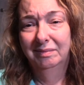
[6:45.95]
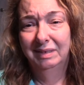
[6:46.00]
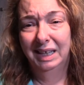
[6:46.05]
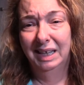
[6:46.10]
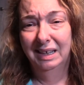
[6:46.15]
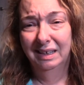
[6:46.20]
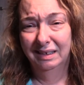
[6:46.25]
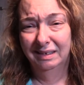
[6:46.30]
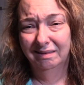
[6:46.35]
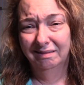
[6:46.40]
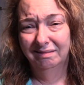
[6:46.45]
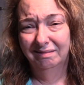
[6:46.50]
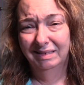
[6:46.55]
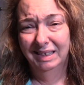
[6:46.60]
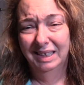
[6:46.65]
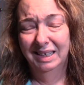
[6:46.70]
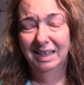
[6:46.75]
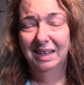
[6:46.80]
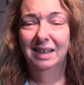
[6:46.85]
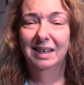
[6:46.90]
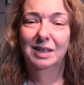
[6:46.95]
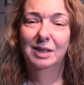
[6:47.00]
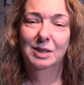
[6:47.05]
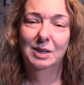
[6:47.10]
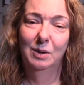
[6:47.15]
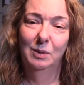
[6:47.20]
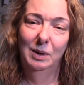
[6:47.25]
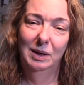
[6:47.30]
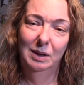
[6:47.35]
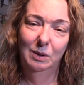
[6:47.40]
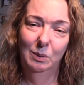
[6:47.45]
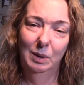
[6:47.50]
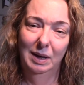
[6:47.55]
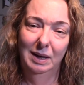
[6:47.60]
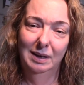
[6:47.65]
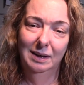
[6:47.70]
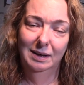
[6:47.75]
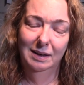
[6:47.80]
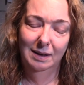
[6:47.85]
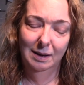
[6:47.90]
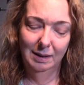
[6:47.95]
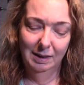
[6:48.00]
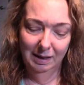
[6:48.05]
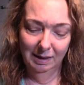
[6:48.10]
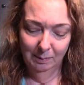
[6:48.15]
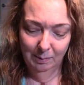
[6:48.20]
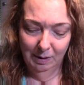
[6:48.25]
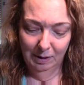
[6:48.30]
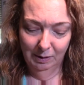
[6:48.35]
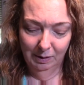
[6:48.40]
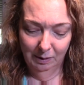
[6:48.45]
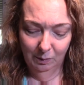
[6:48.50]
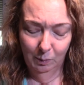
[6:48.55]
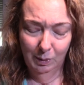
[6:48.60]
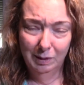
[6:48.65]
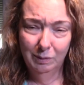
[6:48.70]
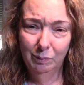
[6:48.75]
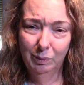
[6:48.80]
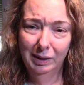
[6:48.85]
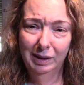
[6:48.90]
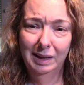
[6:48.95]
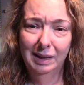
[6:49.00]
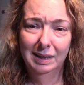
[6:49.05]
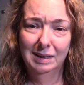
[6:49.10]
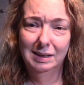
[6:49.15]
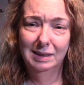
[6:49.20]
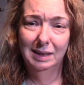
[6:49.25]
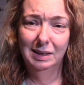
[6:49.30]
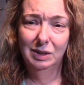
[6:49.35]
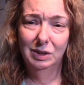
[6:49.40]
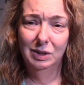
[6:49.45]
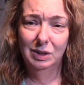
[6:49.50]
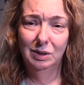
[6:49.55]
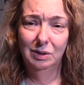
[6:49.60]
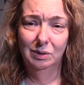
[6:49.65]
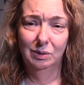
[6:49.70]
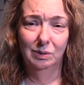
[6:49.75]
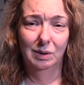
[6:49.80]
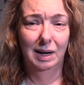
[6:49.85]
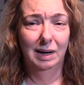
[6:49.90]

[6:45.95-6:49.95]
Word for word: Yeah, so anyway, think about it. What really excites you?